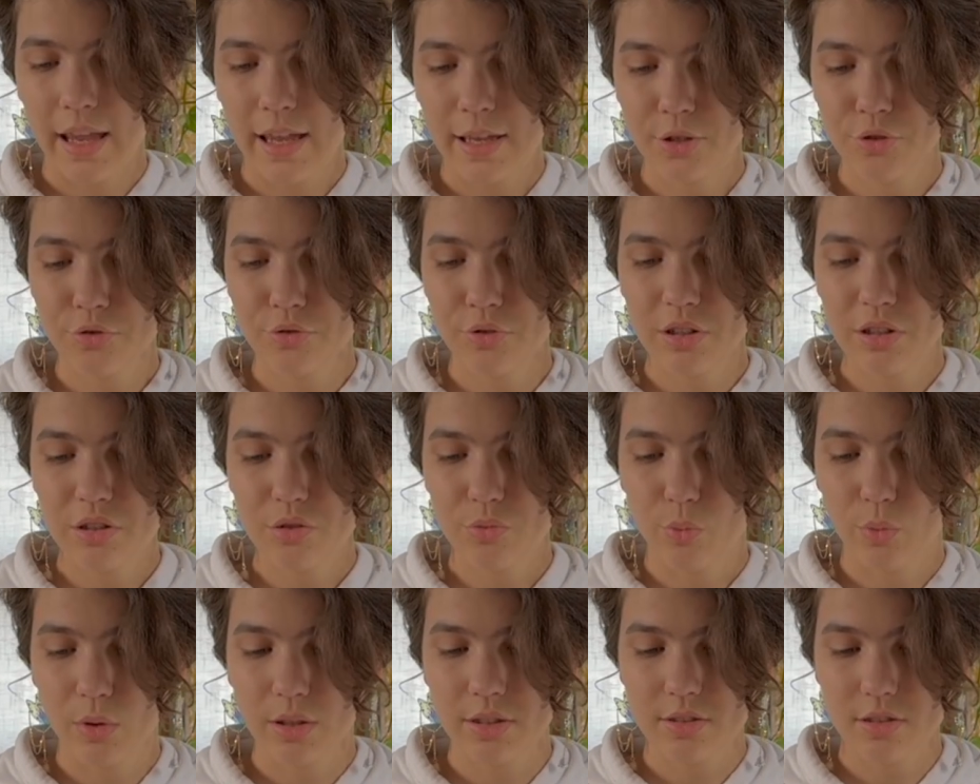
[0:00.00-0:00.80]

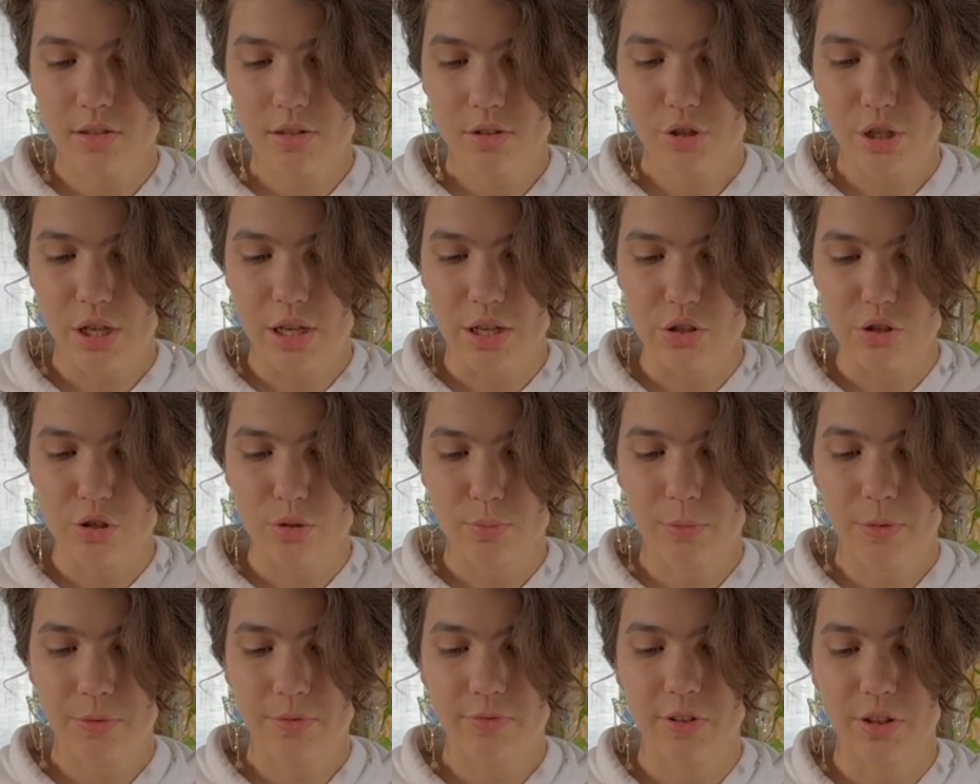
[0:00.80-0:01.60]
Andrias wants to
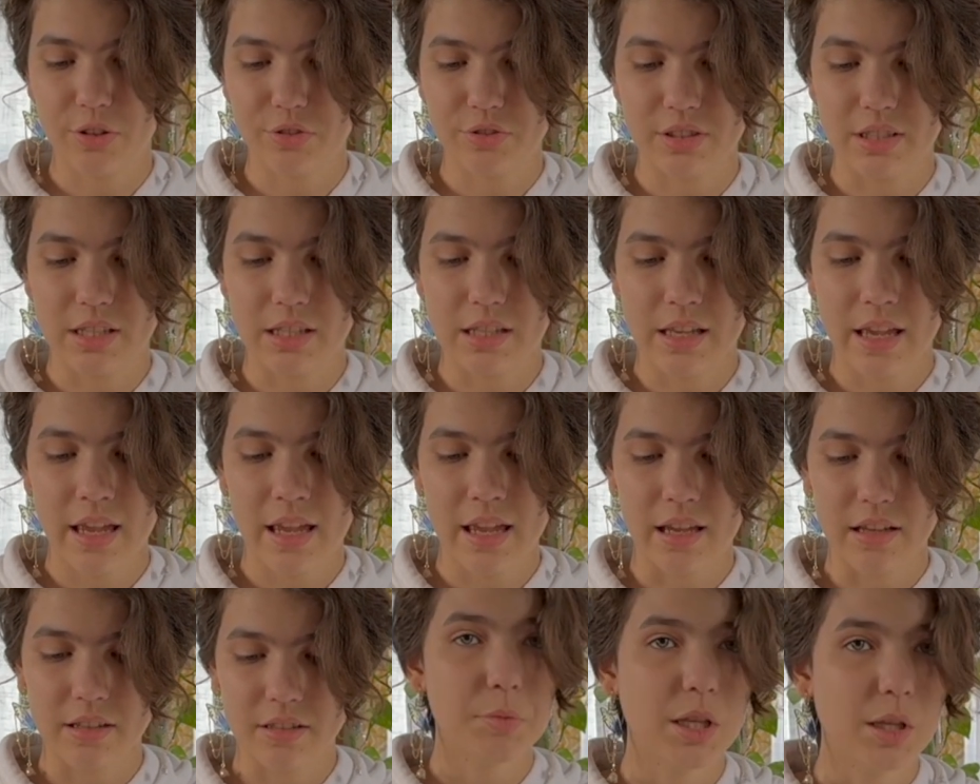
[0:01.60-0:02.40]
change, but feels that he
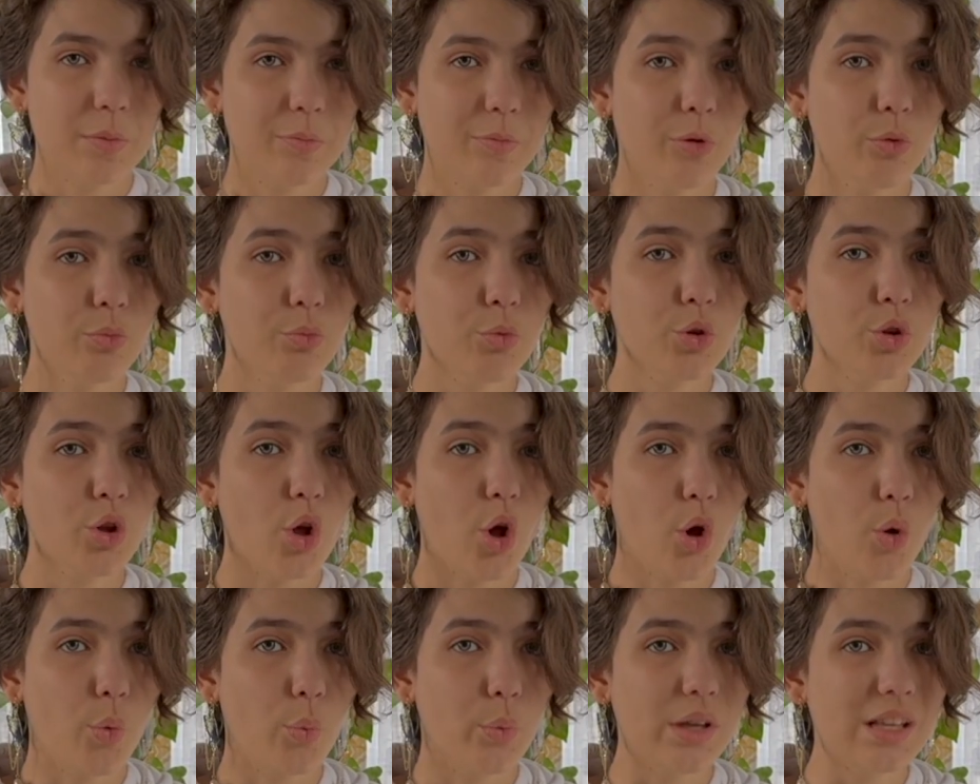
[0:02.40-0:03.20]
can't. People will
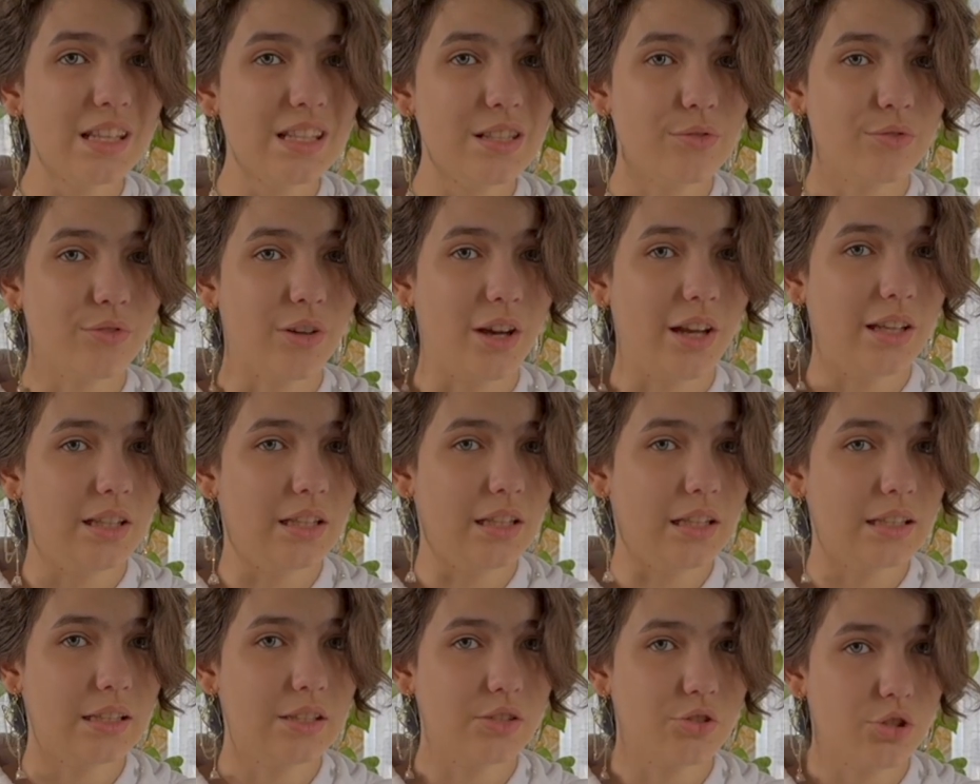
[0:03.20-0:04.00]
always
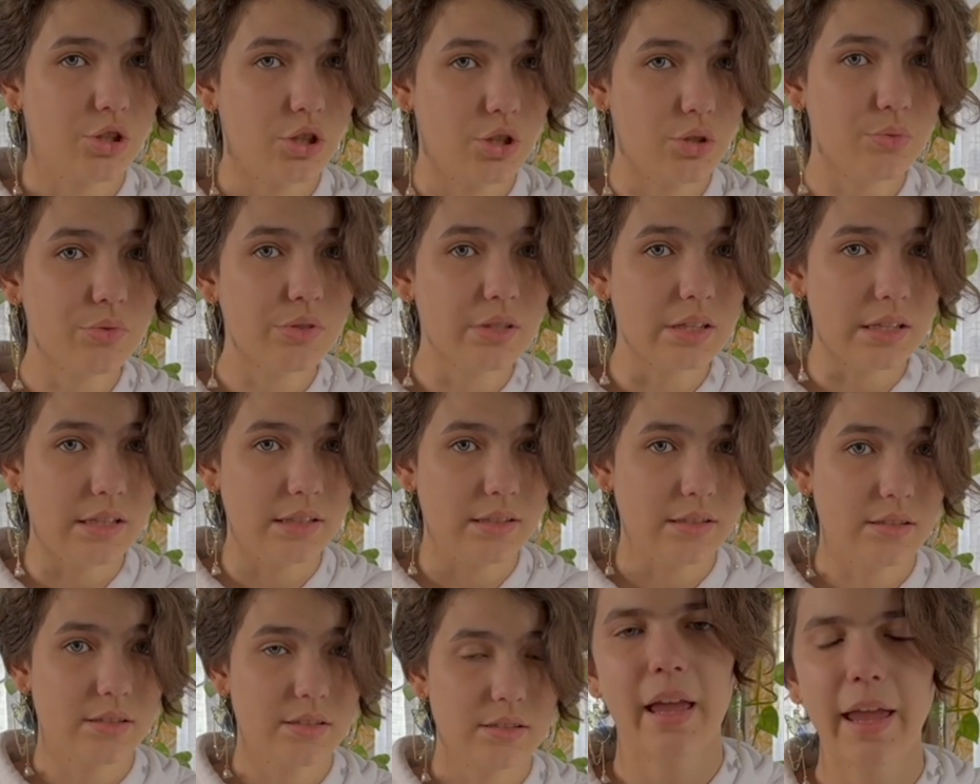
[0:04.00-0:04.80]
find
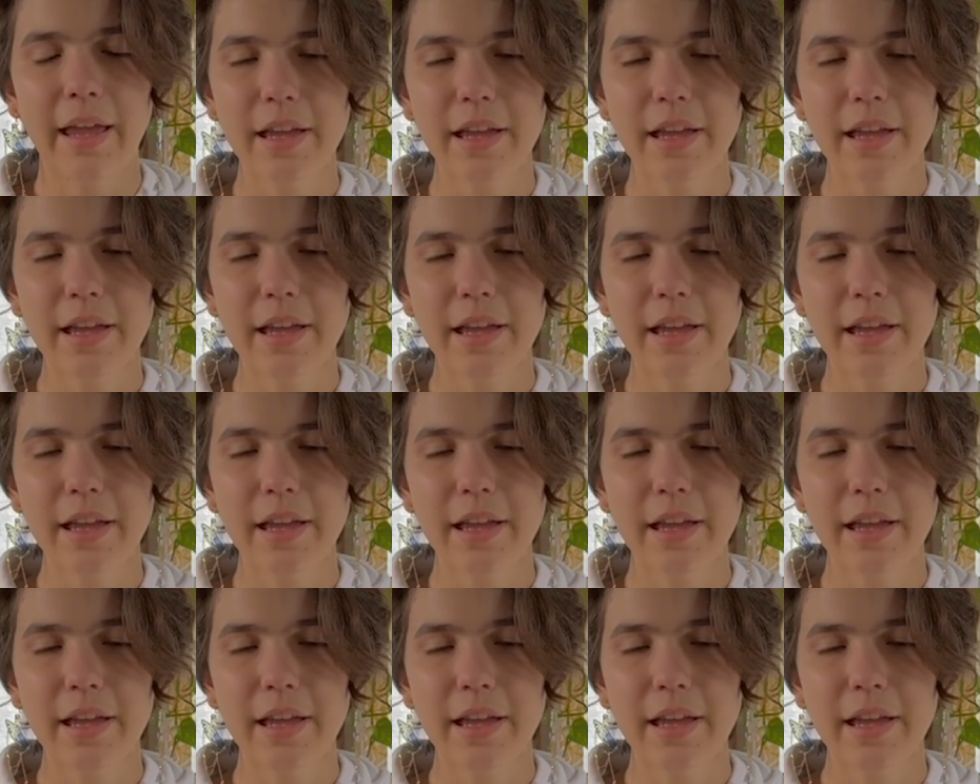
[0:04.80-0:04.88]
excuses.